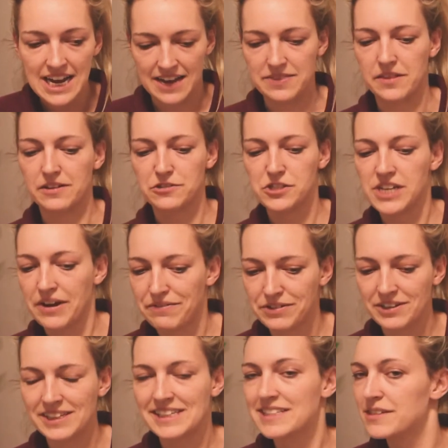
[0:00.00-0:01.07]
and there's
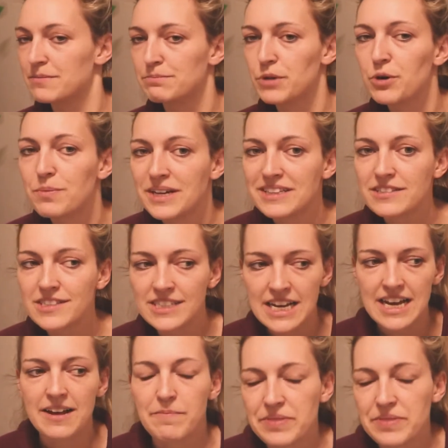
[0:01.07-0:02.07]
definitely some moments